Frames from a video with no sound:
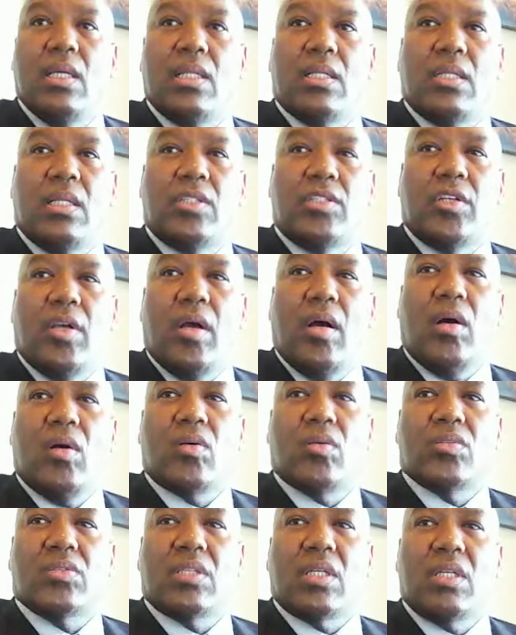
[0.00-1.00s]
The
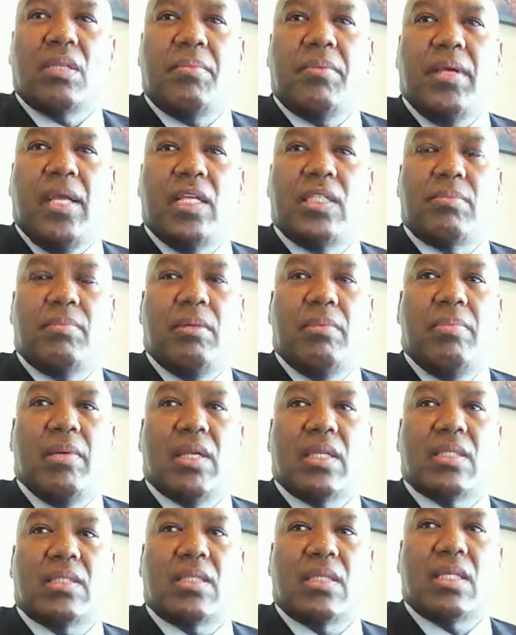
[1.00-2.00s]
shareholders of the BHP
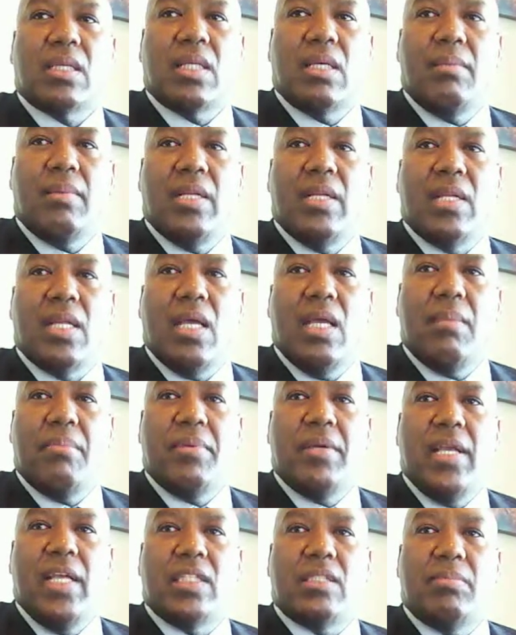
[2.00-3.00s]
Billiton Limited and
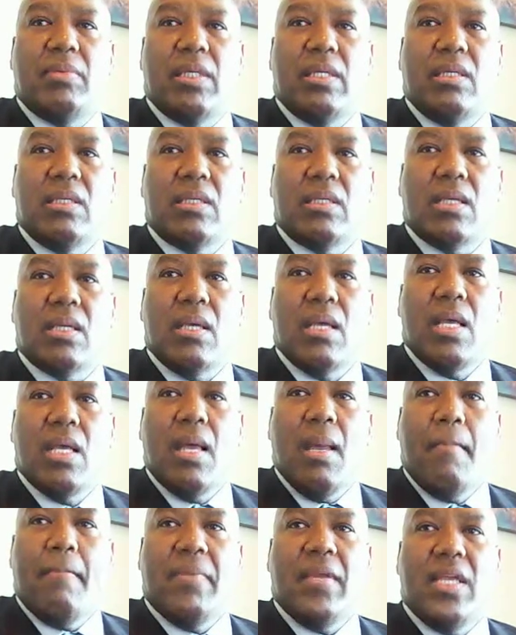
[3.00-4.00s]
BHP
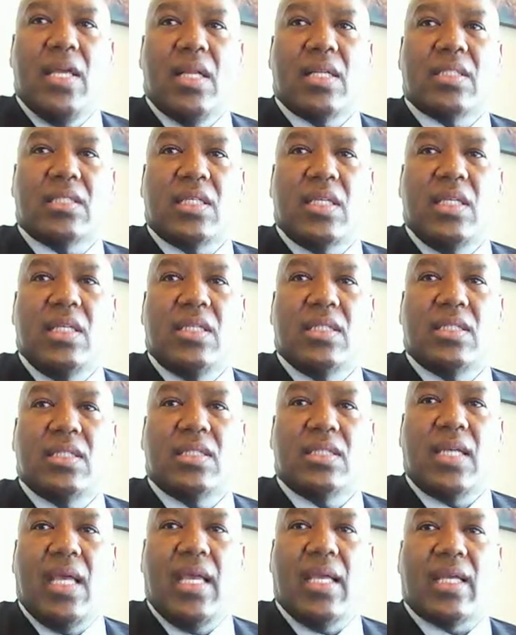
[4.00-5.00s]
PLC
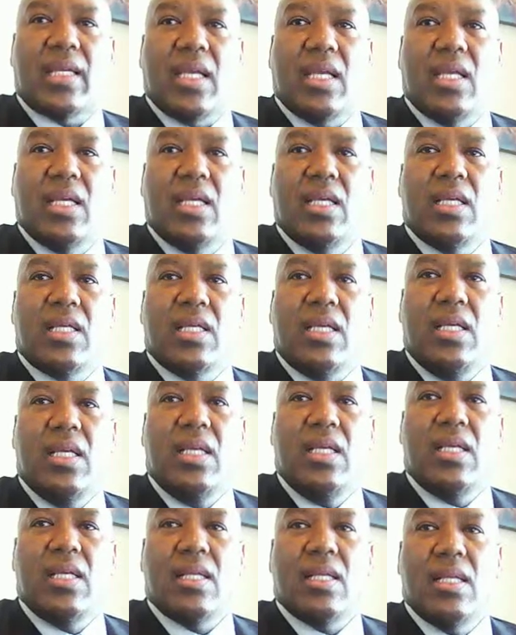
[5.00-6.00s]
take
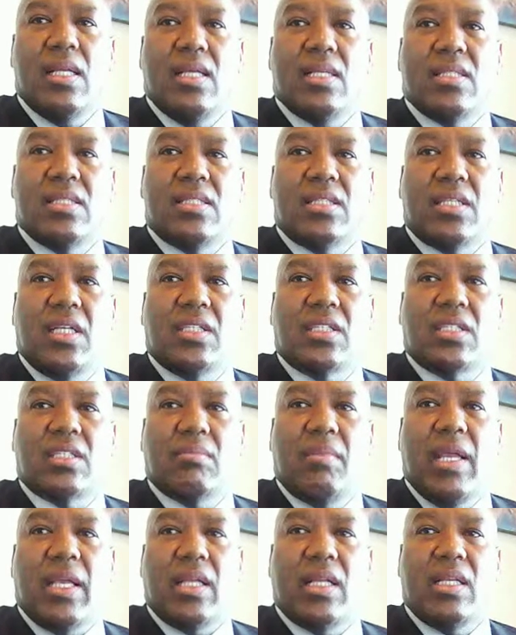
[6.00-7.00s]
key decision
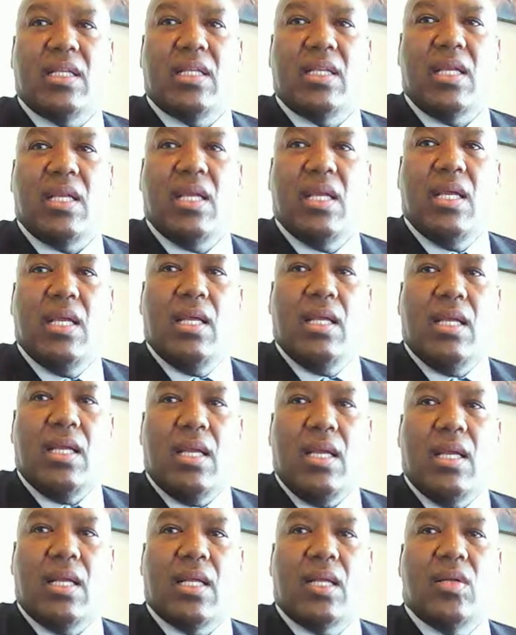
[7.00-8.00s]
making,
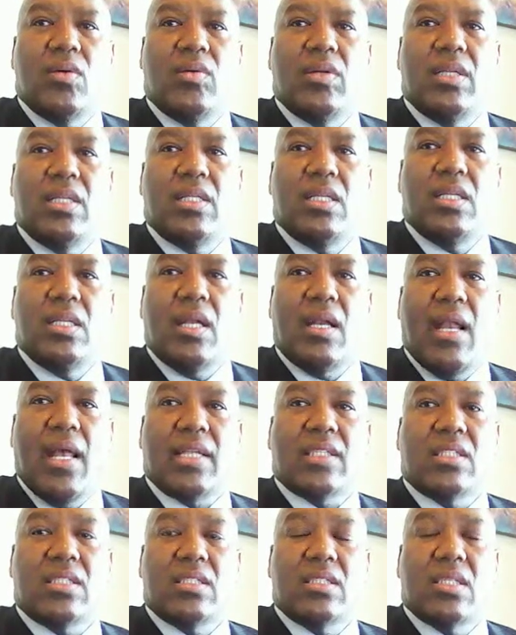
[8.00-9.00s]
including the
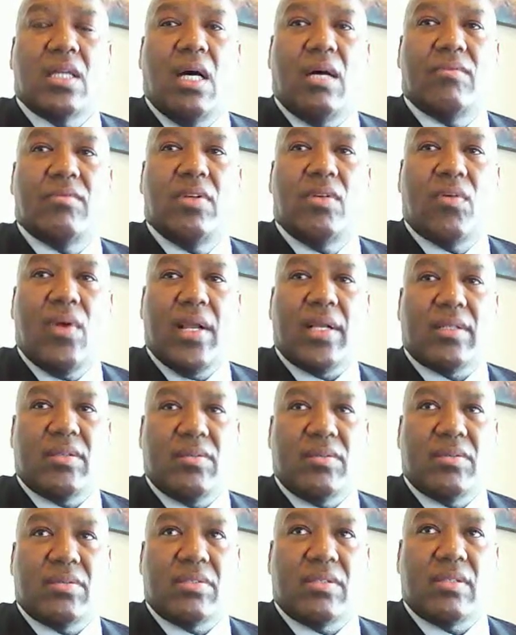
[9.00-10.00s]
election of
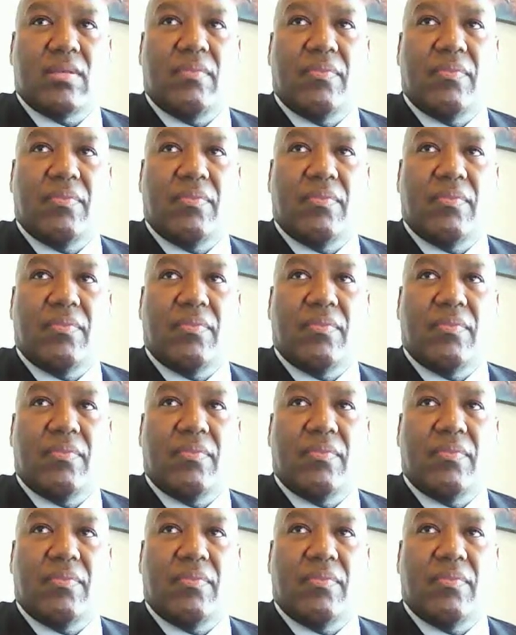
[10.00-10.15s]
directors,